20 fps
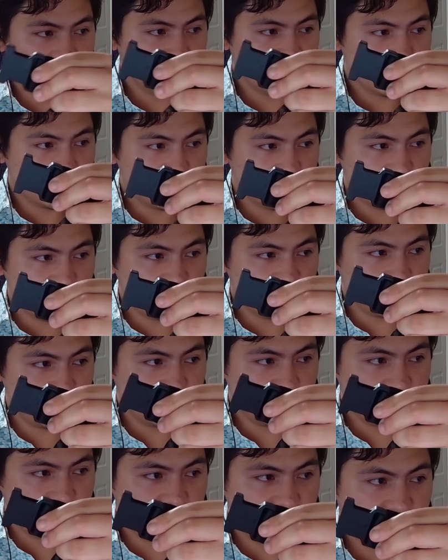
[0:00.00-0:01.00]

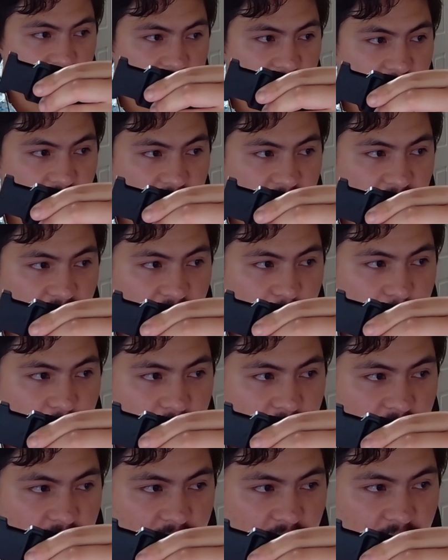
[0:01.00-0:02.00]
the this
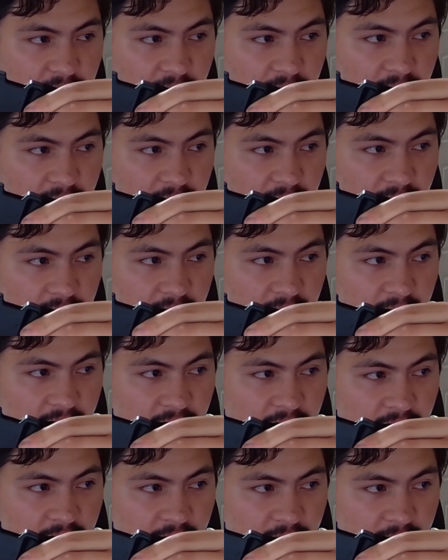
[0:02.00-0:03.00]
piece here,
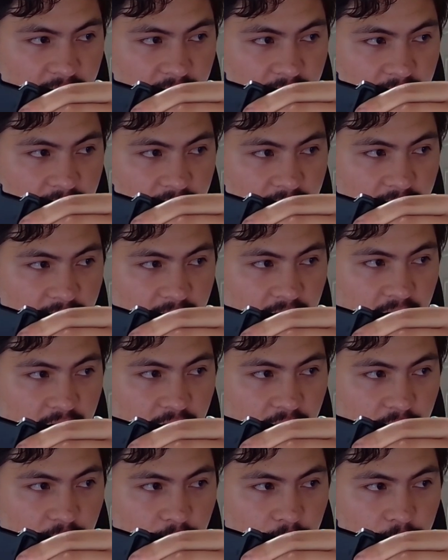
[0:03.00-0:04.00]
right?
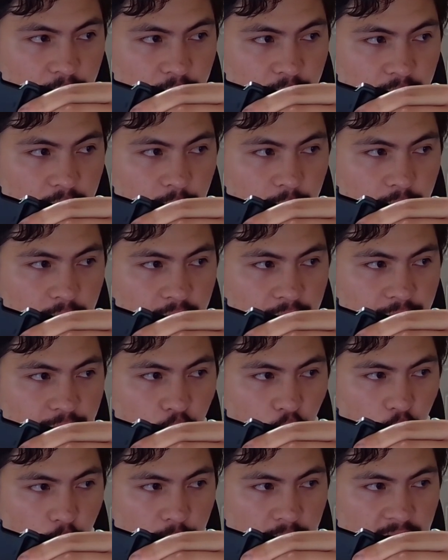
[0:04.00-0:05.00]
We're
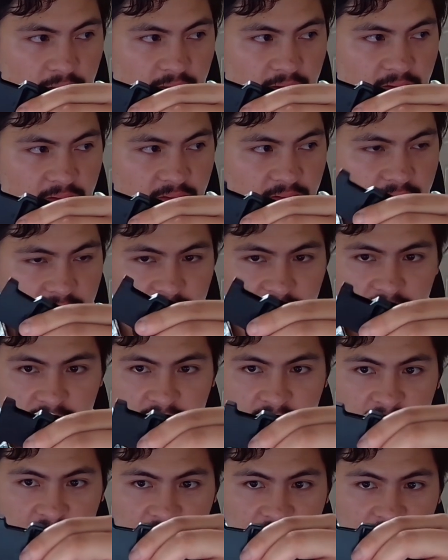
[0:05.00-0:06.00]
deforming this
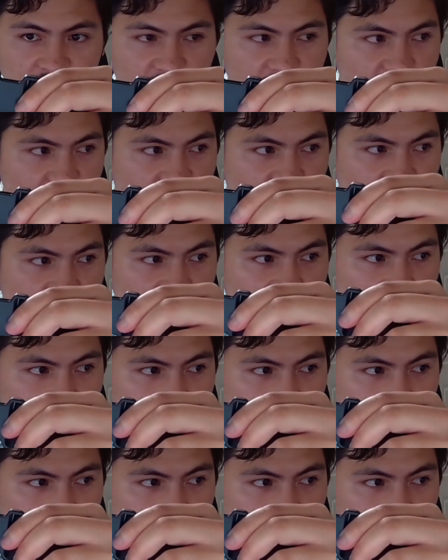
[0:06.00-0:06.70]
and then